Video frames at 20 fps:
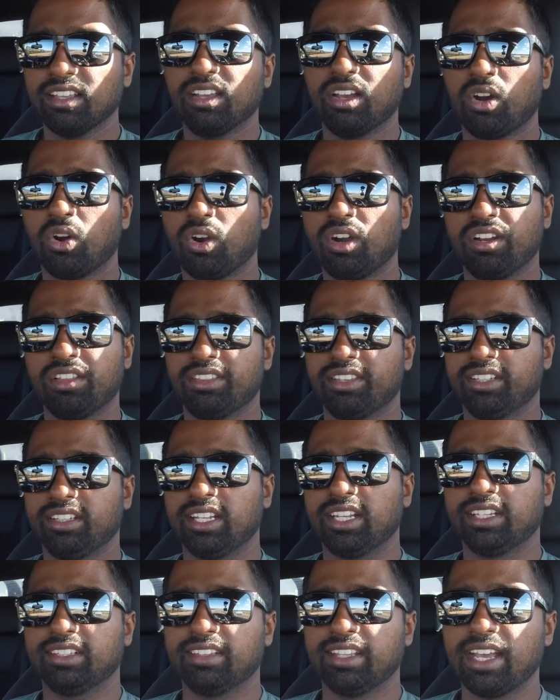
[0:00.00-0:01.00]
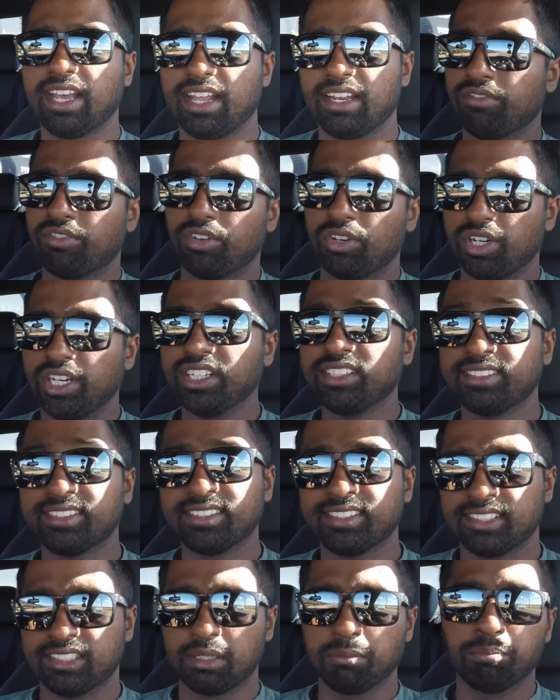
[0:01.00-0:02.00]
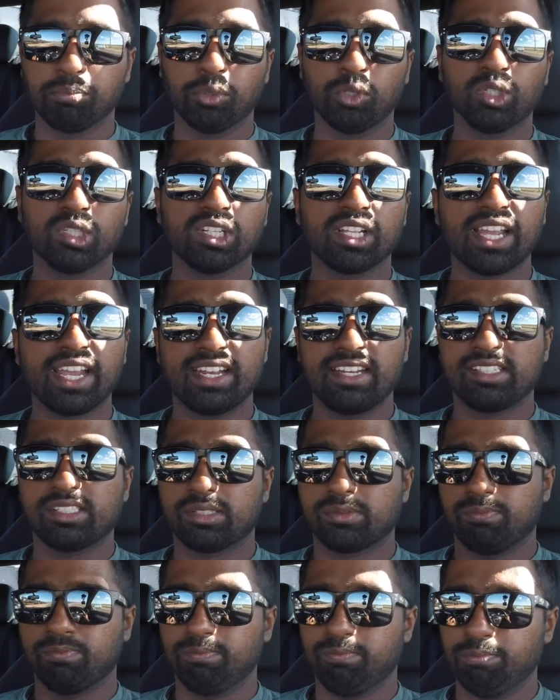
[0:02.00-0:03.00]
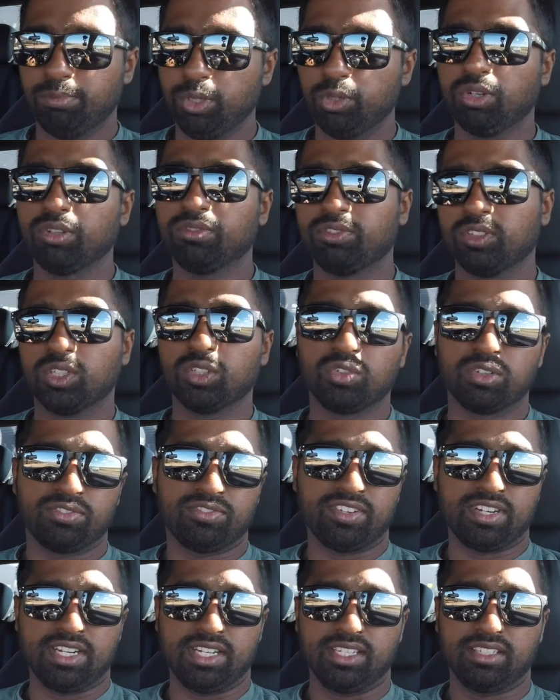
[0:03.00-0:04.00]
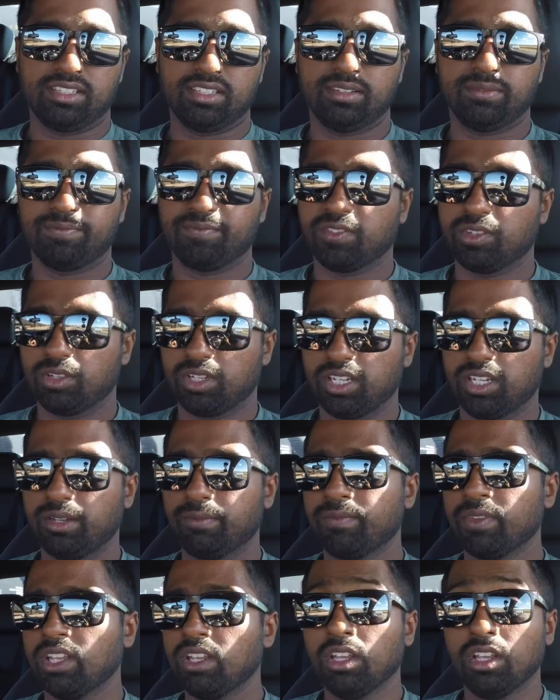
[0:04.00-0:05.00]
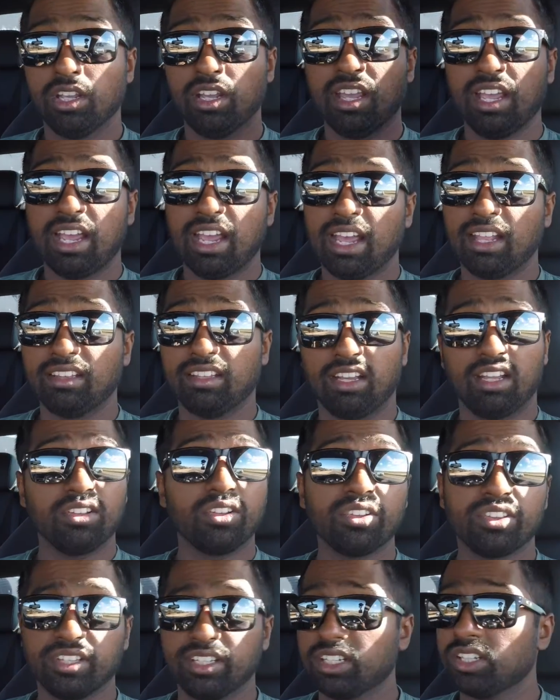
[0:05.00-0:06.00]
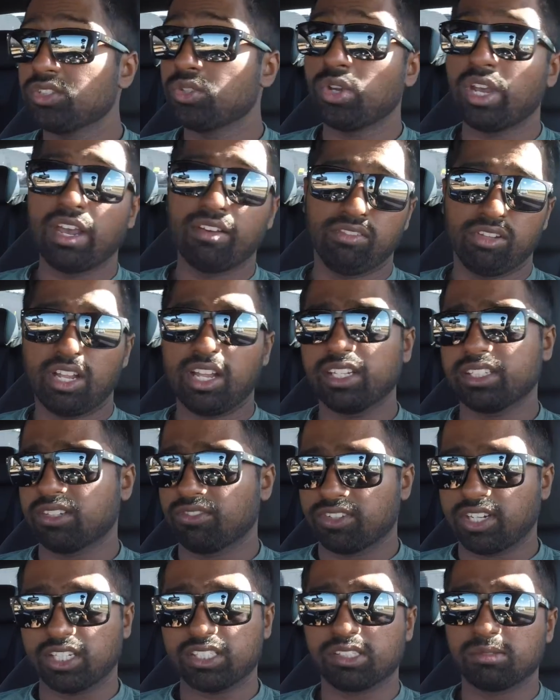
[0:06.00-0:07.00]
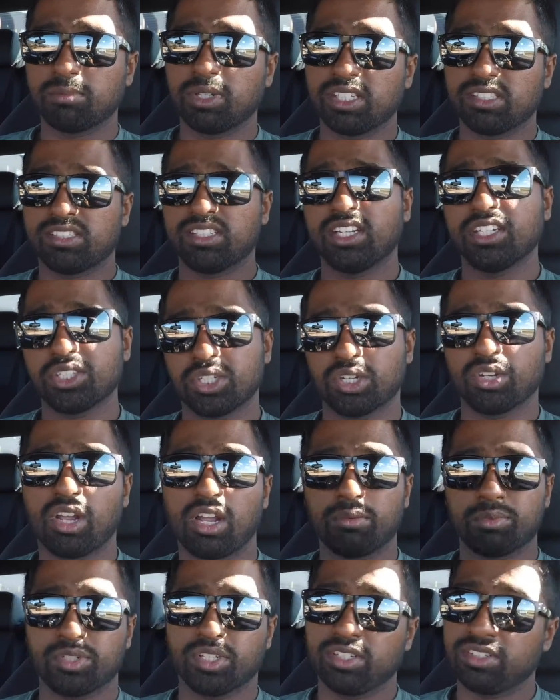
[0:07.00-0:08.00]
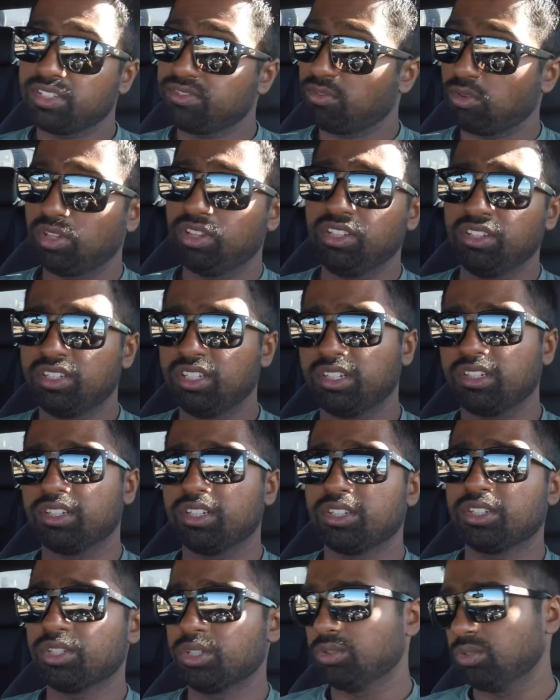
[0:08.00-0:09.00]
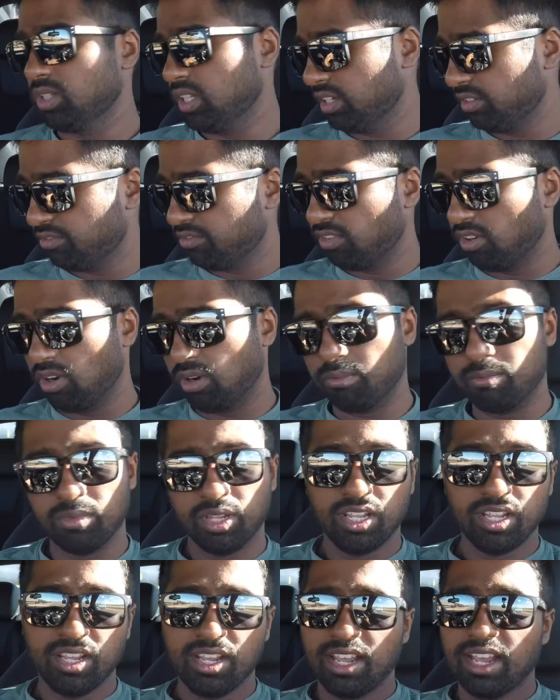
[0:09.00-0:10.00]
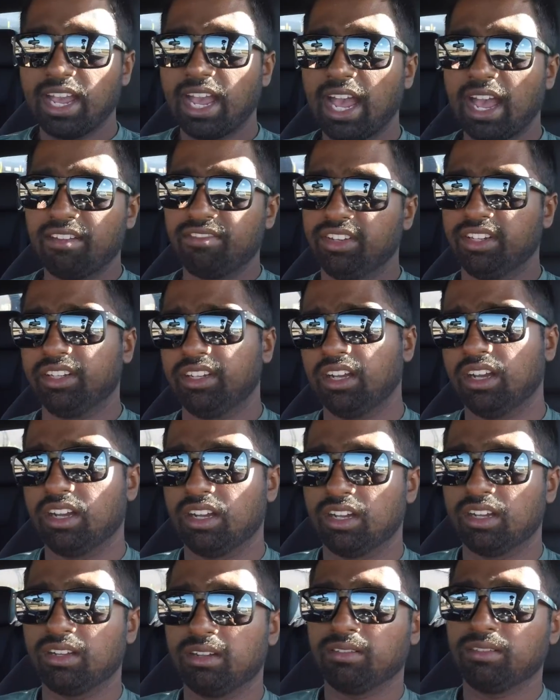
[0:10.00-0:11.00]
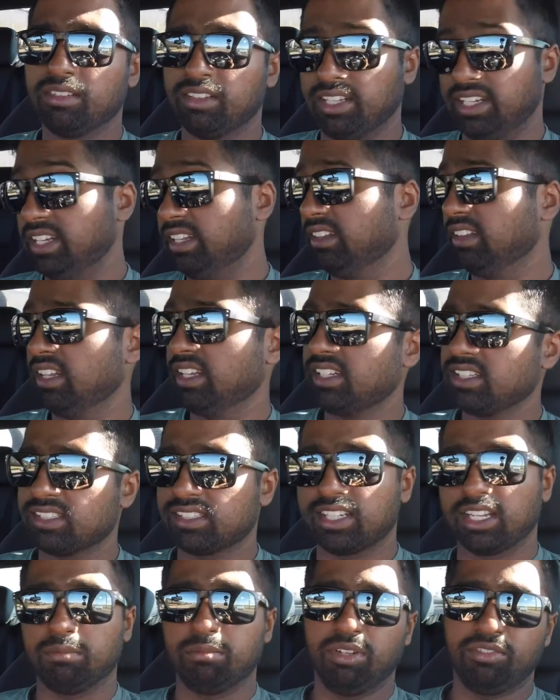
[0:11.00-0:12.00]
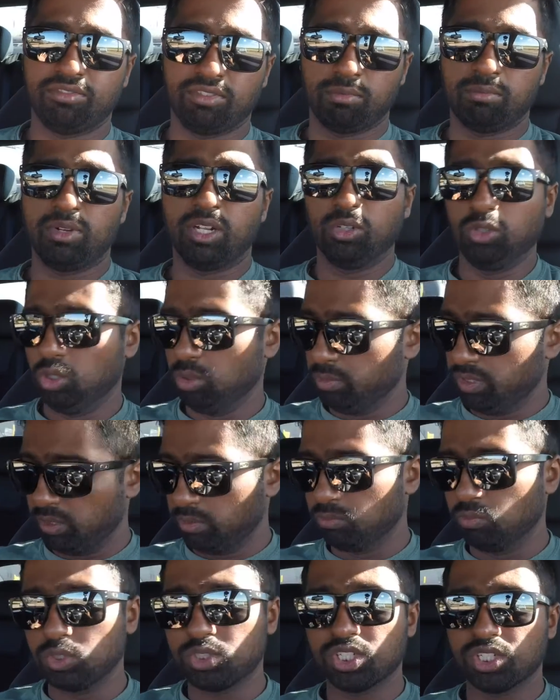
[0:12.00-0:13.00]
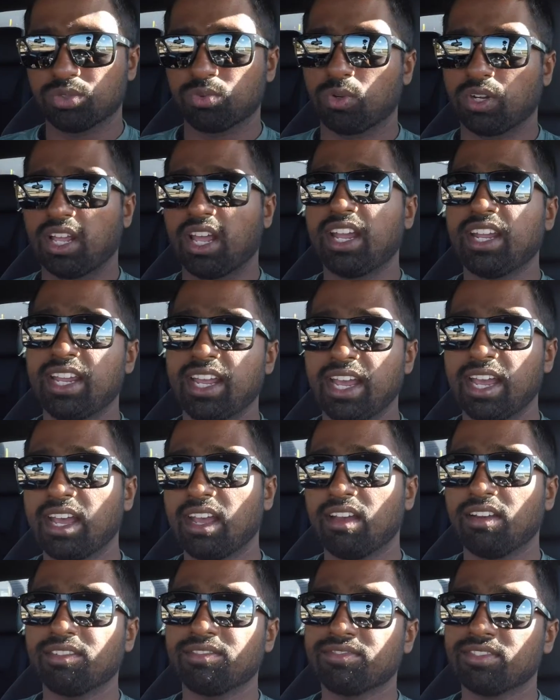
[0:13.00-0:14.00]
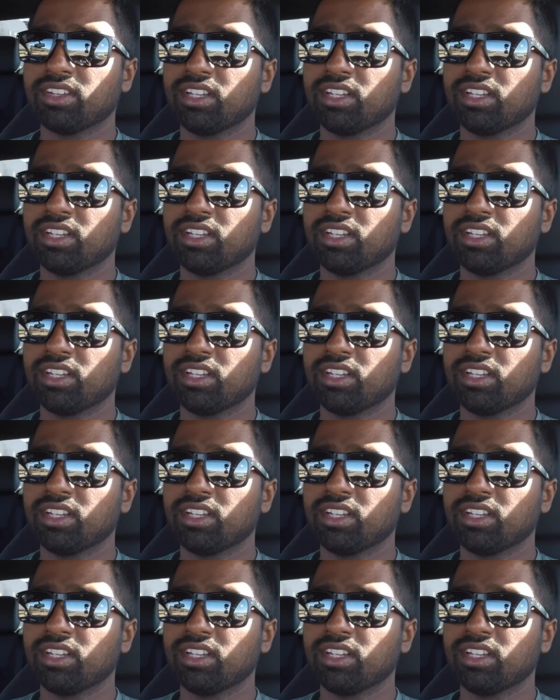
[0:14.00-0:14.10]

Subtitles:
or anything like that. It's simple and it's beautifully refined, okay? And the other thing is you have lots of customization options for the interior too, like from having the inlays can be from aluminum, which is what I have,